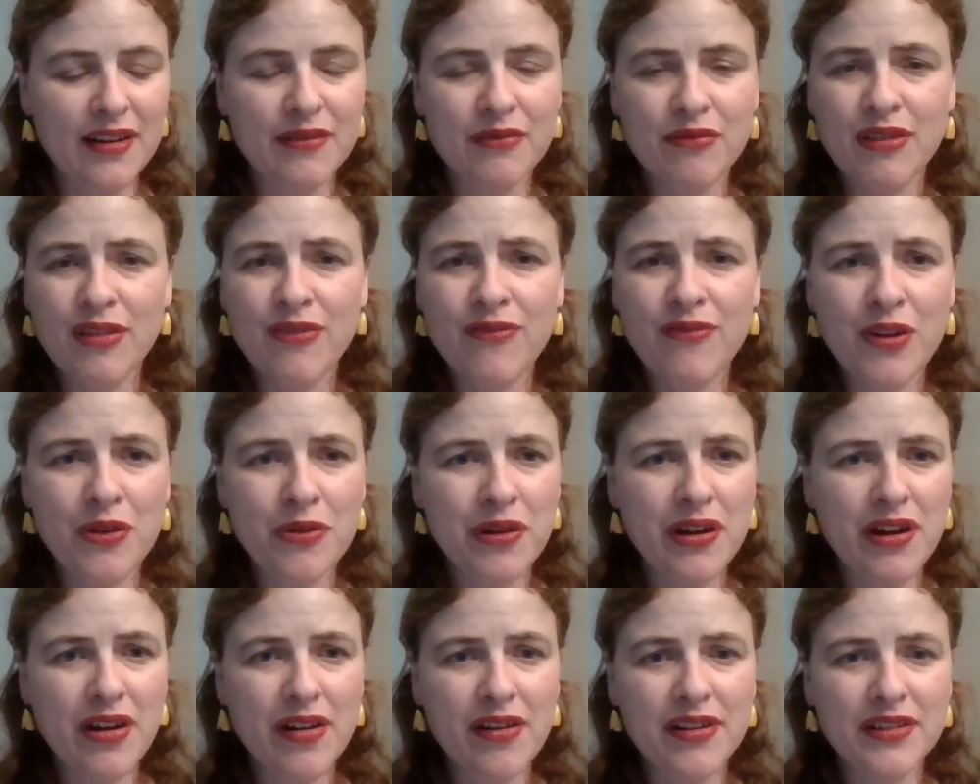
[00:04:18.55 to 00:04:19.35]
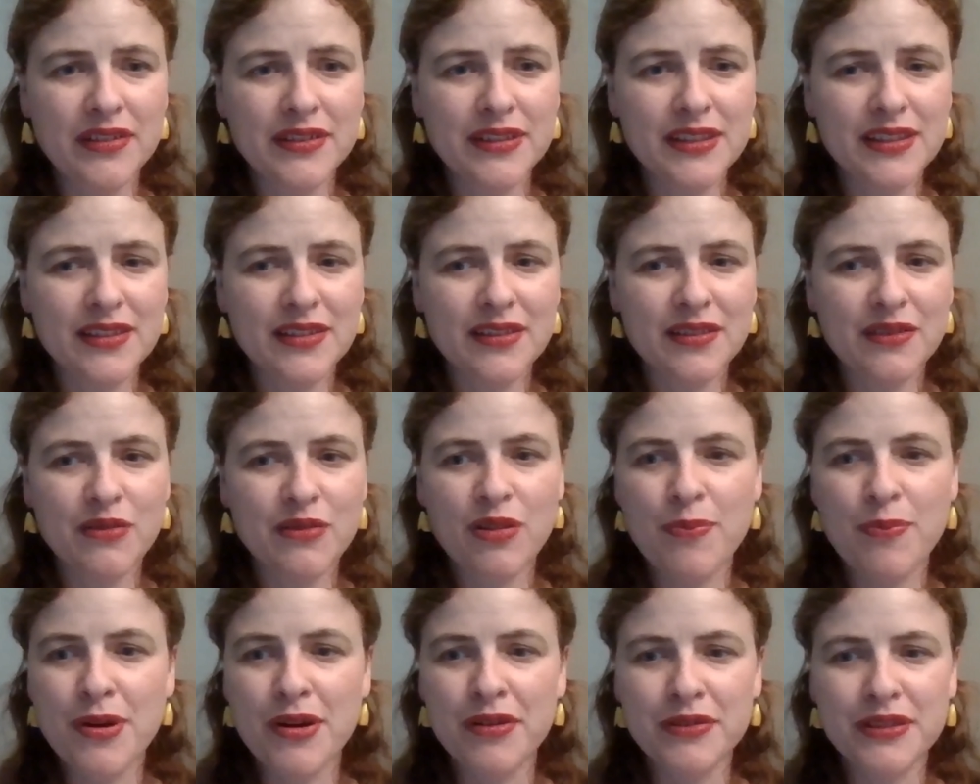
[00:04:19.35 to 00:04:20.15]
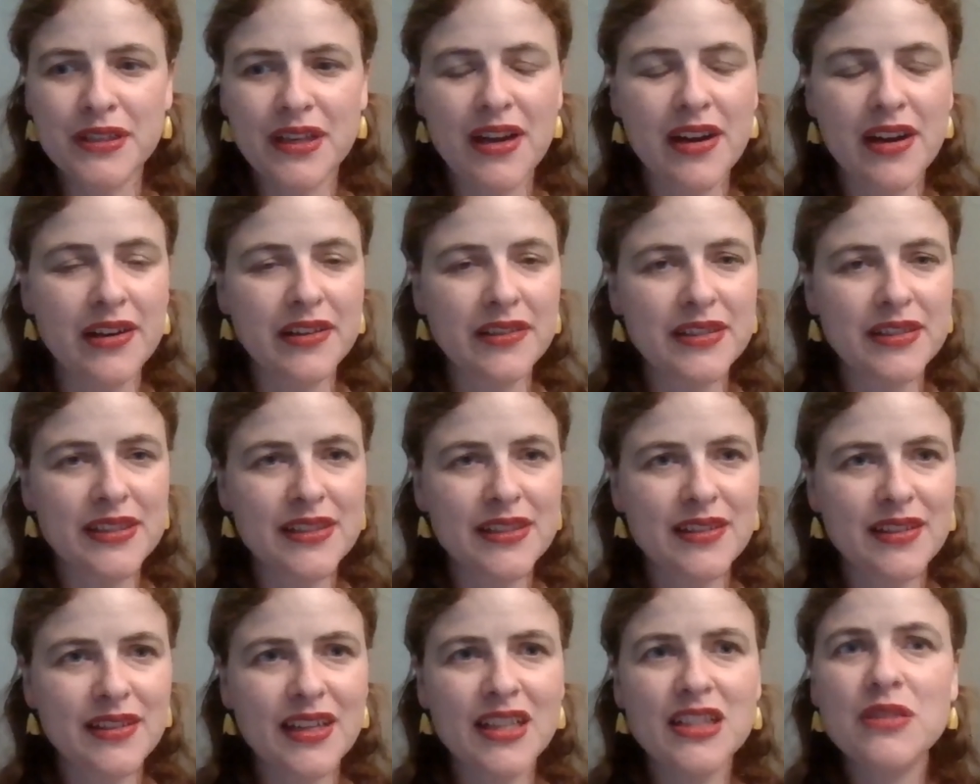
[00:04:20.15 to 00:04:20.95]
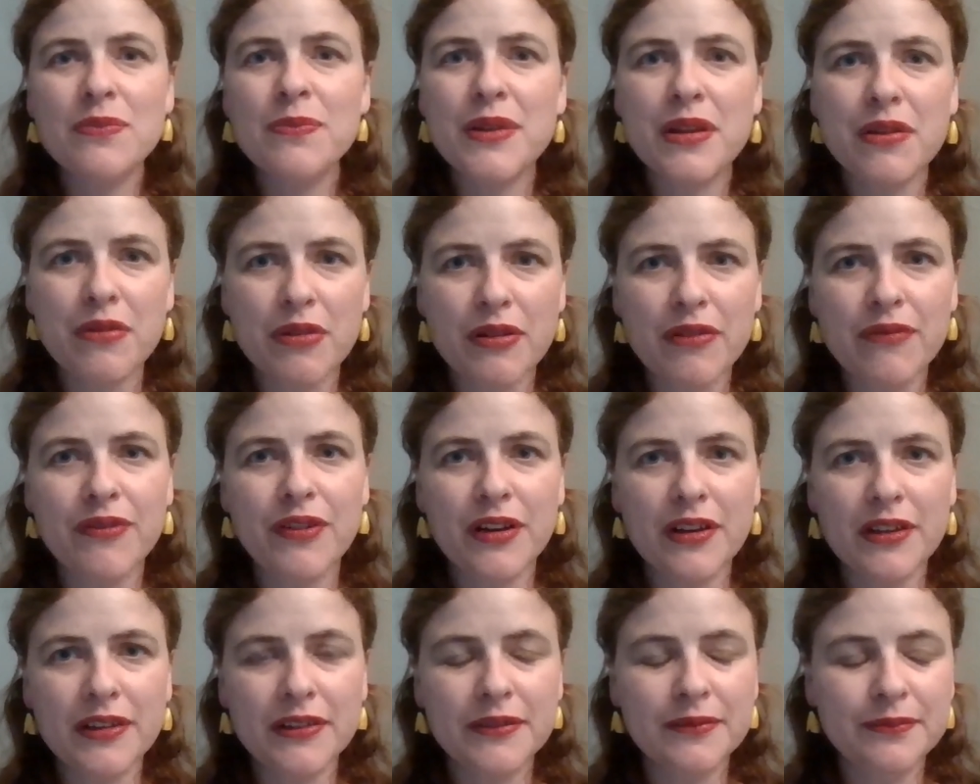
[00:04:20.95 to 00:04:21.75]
with phone calls, with postcards. It's beautiful.